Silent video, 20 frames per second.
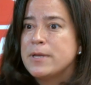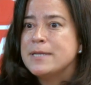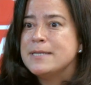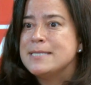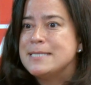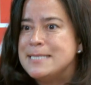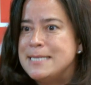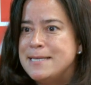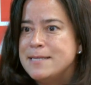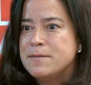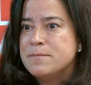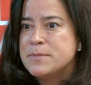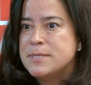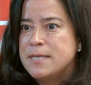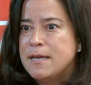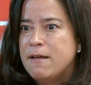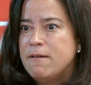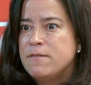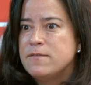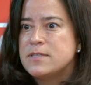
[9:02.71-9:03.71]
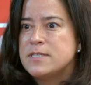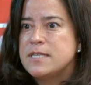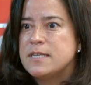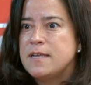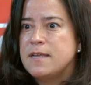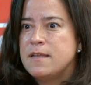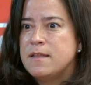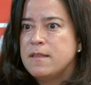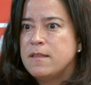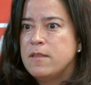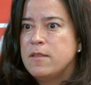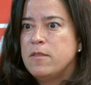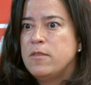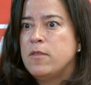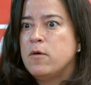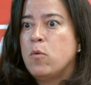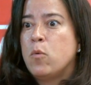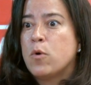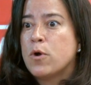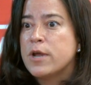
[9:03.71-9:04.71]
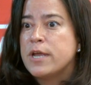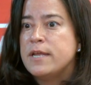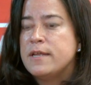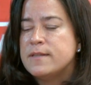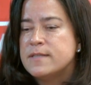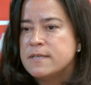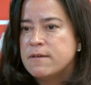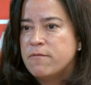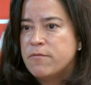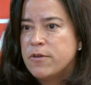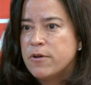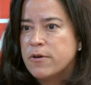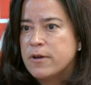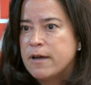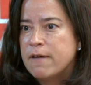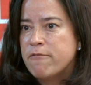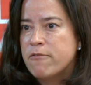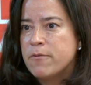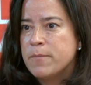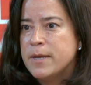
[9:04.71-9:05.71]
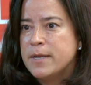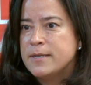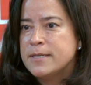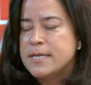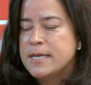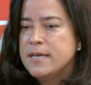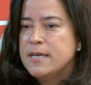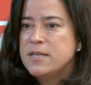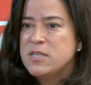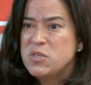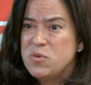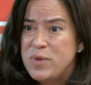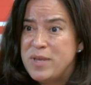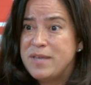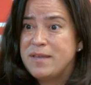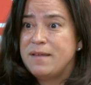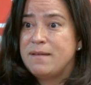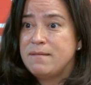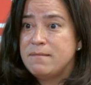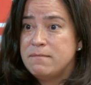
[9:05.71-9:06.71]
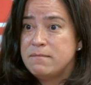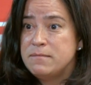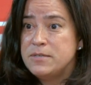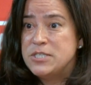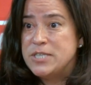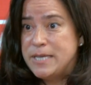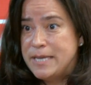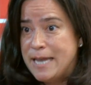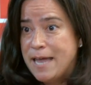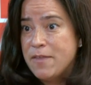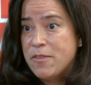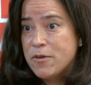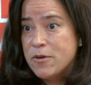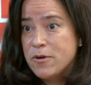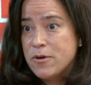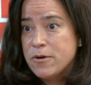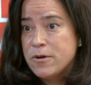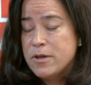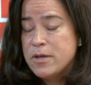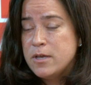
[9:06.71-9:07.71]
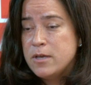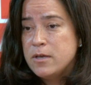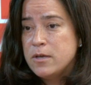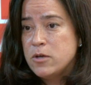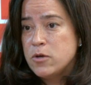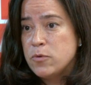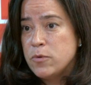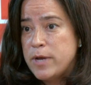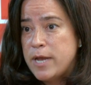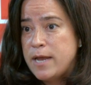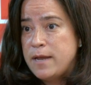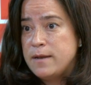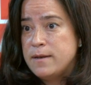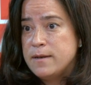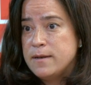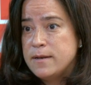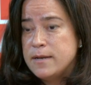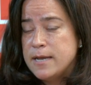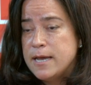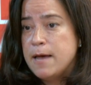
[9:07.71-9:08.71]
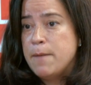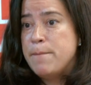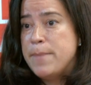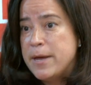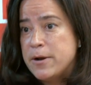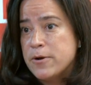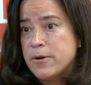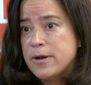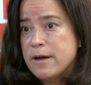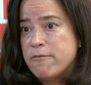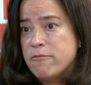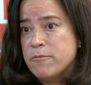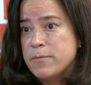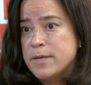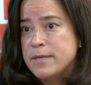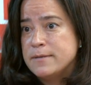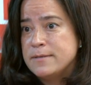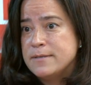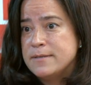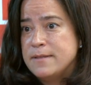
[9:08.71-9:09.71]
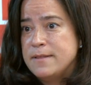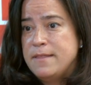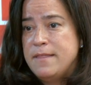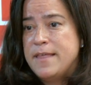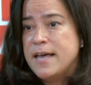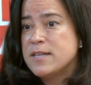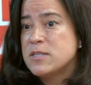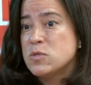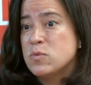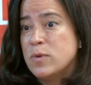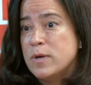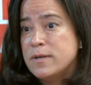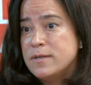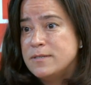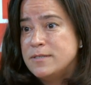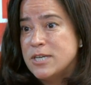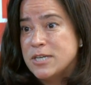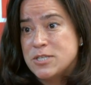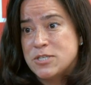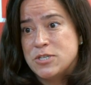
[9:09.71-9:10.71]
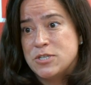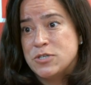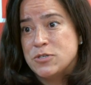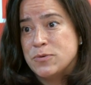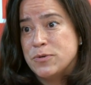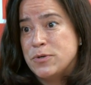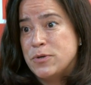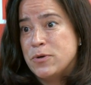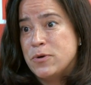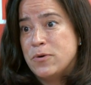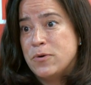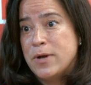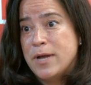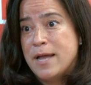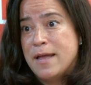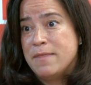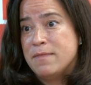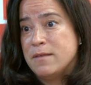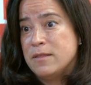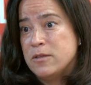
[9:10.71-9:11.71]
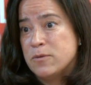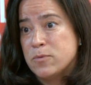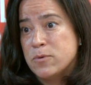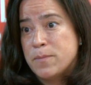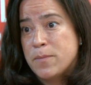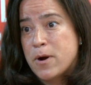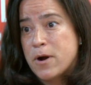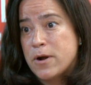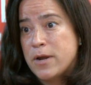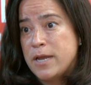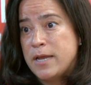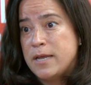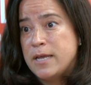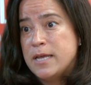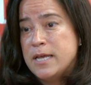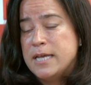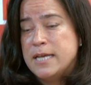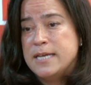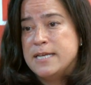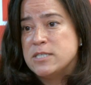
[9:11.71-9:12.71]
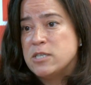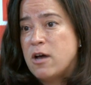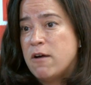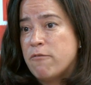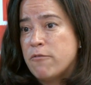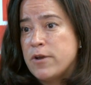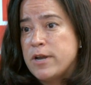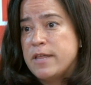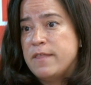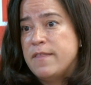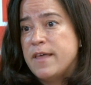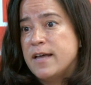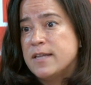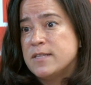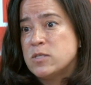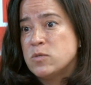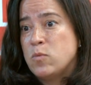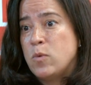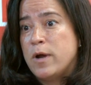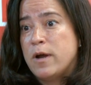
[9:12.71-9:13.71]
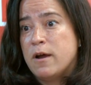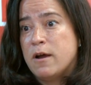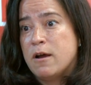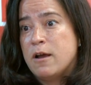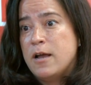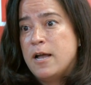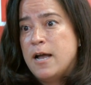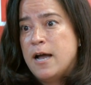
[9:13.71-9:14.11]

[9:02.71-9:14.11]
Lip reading: can see themselves in the workings of their government, so we can together create a better government. That's what Justin Trudeau and the Liberal Party is offering, and that's where